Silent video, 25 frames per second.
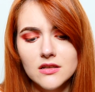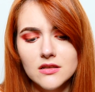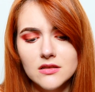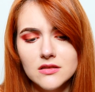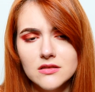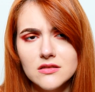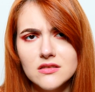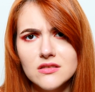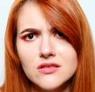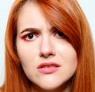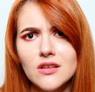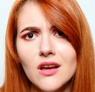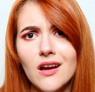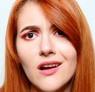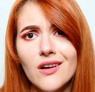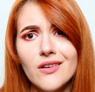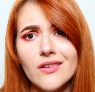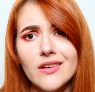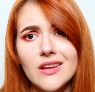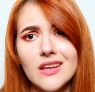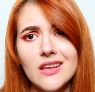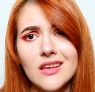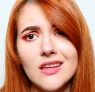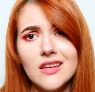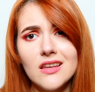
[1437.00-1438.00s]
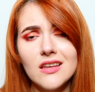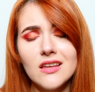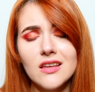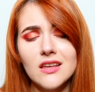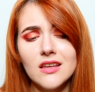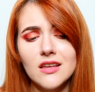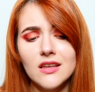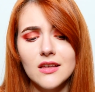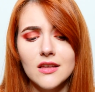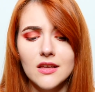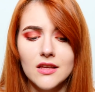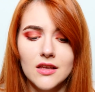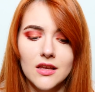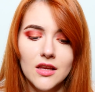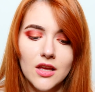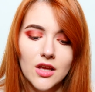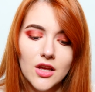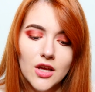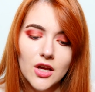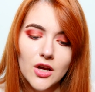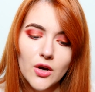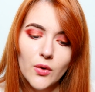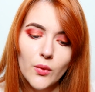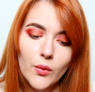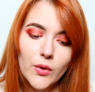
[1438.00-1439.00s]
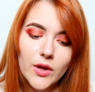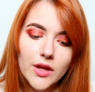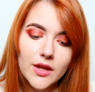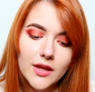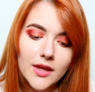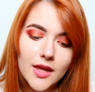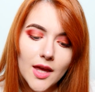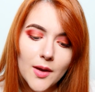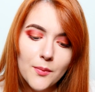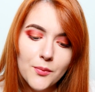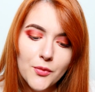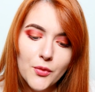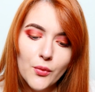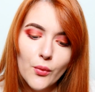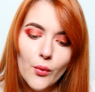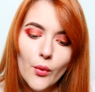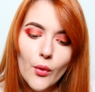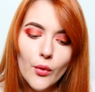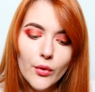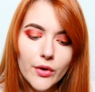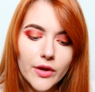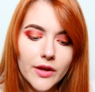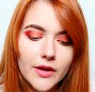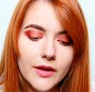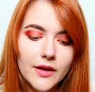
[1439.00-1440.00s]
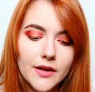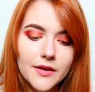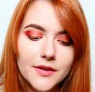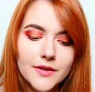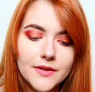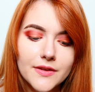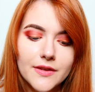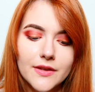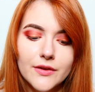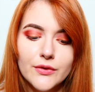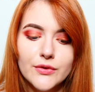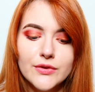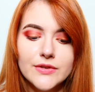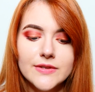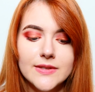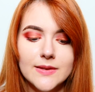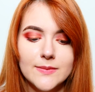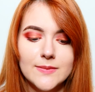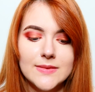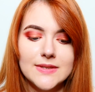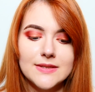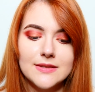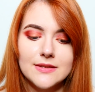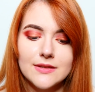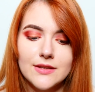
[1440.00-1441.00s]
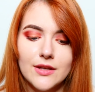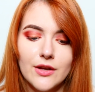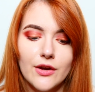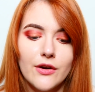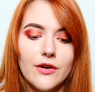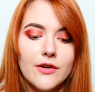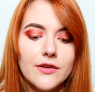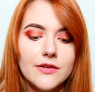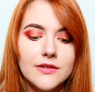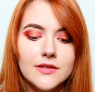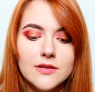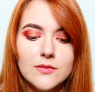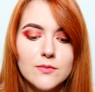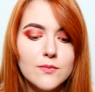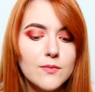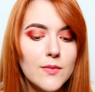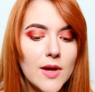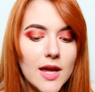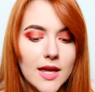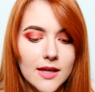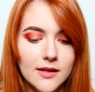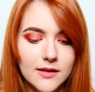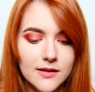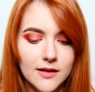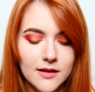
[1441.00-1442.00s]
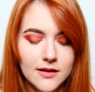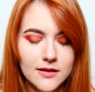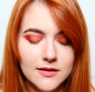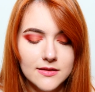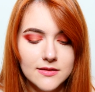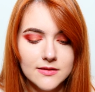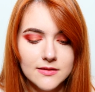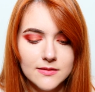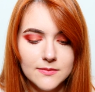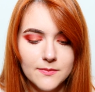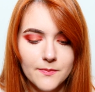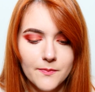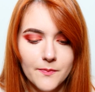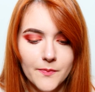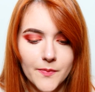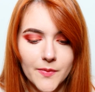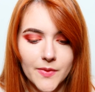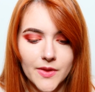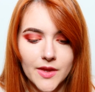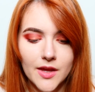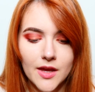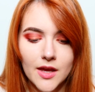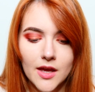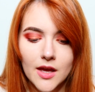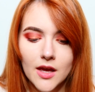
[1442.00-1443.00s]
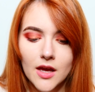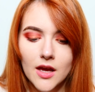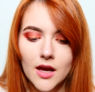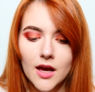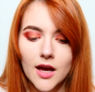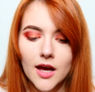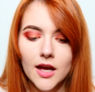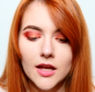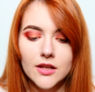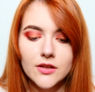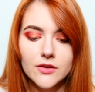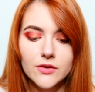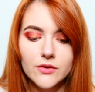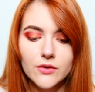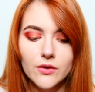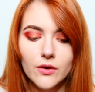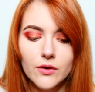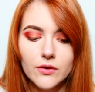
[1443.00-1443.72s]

"Sorry." We kept walking until some stairs met us. I took